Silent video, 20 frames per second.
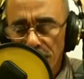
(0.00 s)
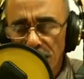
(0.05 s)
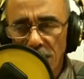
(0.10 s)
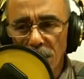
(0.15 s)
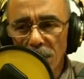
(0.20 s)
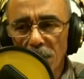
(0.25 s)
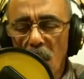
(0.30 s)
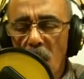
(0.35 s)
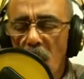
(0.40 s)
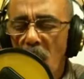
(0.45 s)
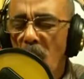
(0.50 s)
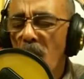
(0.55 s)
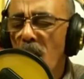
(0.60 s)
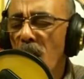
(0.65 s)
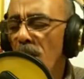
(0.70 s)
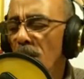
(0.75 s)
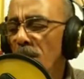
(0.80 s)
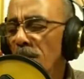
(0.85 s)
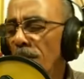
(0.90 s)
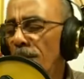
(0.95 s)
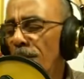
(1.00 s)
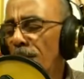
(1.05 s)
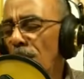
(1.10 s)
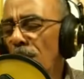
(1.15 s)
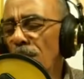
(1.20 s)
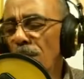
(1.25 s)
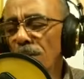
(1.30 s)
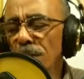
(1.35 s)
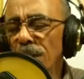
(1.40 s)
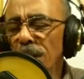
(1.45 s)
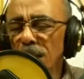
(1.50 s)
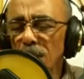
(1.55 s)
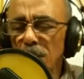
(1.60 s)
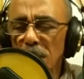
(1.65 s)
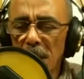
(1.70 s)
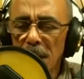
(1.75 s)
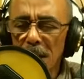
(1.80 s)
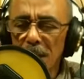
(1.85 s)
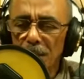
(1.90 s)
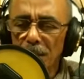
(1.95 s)
that with all the food that's
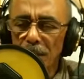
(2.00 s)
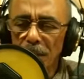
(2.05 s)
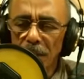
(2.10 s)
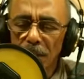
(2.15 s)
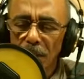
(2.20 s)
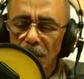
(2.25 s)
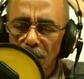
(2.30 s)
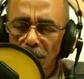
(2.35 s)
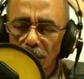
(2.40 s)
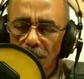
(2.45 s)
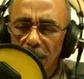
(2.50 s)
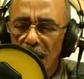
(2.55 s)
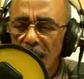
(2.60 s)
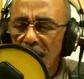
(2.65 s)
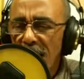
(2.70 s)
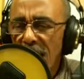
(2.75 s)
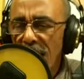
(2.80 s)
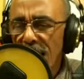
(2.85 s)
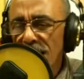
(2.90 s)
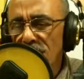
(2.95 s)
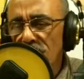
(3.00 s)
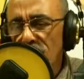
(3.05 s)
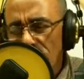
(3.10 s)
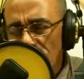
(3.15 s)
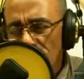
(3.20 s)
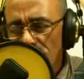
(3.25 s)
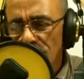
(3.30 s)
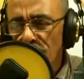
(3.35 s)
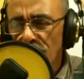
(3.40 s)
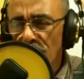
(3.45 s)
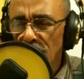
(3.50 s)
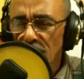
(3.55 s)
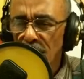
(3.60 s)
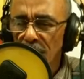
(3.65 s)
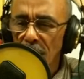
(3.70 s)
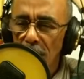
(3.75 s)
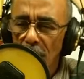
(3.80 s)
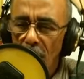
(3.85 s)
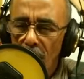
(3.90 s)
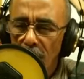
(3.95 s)
being produced and cooked for
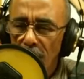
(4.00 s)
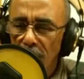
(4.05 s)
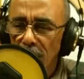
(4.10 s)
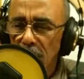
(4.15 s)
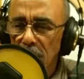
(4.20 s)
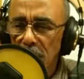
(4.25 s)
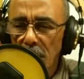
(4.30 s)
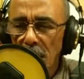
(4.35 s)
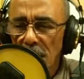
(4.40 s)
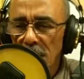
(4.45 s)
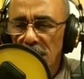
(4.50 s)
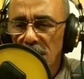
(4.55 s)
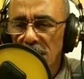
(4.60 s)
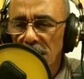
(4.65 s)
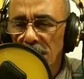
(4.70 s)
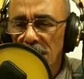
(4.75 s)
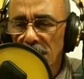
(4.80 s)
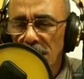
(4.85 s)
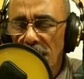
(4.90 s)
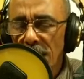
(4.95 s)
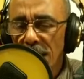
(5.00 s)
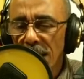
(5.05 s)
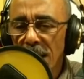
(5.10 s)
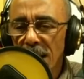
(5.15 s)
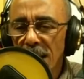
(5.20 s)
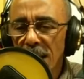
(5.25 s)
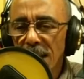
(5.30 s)
tomorrow's special event,